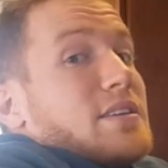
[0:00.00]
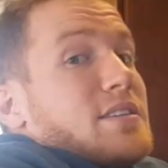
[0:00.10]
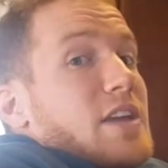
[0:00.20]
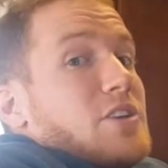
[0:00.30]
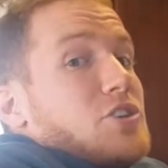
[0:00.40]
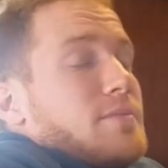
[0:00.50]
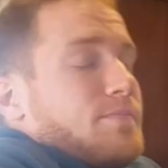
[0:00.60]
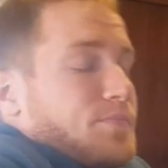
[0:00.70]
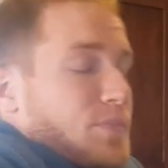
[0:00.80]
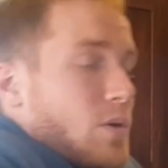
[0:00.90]

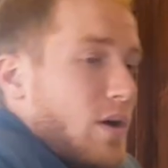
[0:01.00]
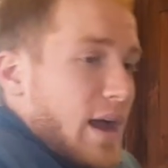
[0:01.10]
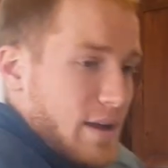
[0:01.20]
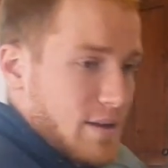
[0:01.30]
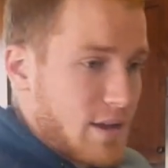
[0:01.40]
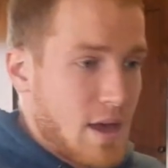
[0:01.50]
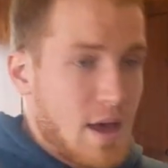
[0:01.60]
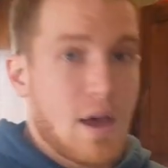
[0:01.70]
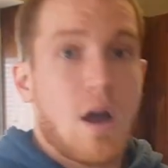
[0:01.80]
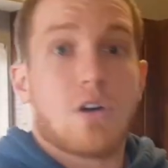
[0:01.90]
extension, okay,
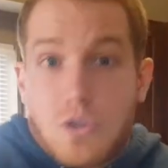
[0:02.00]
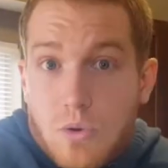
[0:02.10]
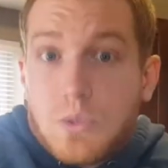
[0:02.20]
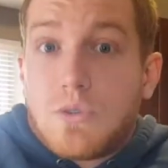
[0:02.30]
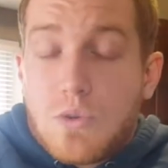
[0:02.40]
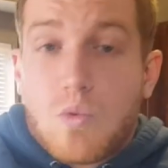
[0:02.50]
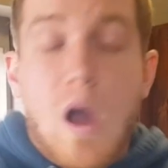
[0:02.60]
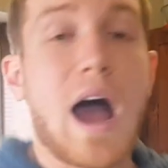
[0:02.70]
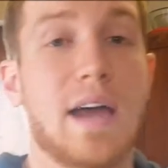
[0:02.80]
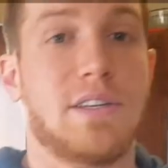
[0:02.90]
our shoulders
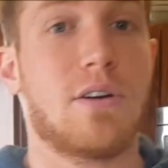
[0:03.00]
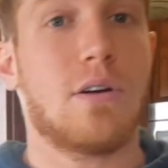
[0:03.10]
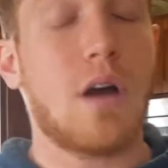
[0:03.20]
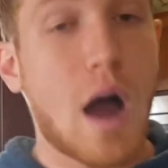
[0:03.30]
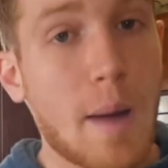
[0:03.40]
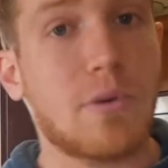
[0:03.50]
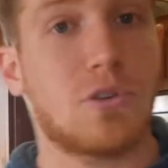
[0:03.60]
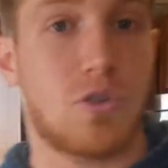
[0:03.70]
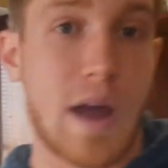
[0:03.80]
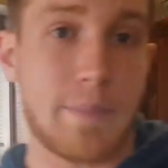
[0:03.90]
rise and our upper
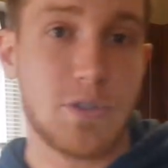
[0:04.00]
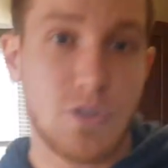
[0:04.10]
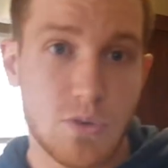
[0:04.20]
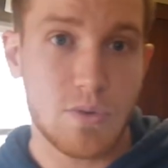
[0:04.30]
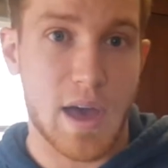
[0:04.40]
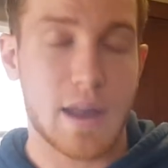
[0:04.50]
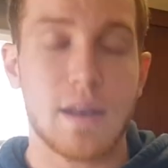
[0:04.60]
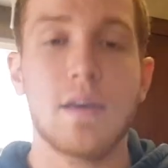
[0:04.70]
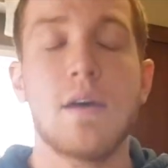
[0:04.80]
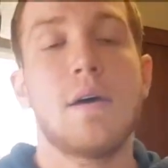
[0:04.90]
traps do that.
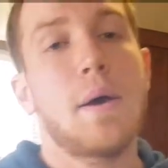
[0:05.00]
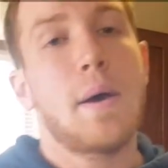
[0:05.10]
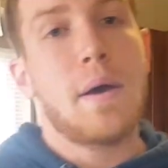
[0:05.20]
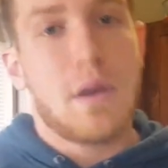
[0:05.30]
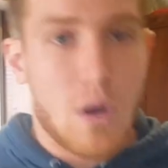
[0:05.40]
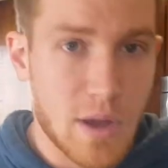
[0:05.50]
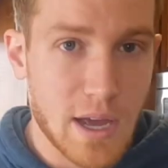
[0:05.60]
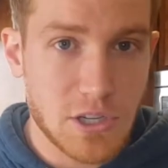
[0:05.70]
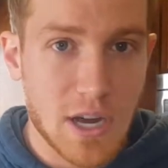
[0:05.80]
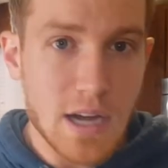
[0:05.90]

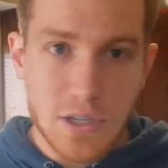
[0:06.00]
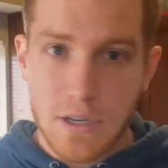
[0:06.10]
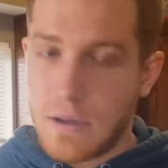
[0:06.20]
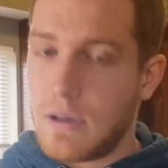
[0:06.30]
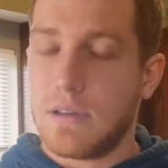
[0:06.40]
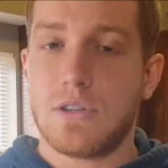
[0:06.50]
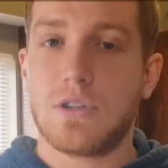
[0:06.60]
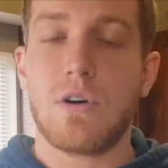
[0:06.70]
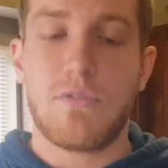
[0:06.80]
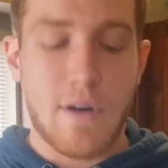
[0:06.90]
Okay, Josh,
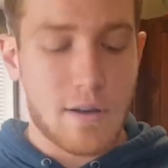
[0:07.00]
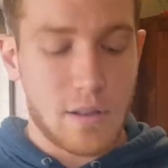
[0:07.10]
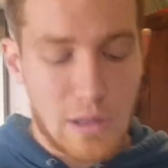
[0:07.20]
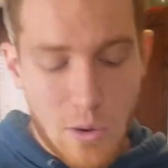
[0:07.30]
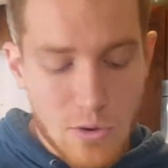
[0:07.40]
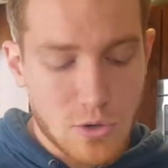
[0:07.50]
so if our lower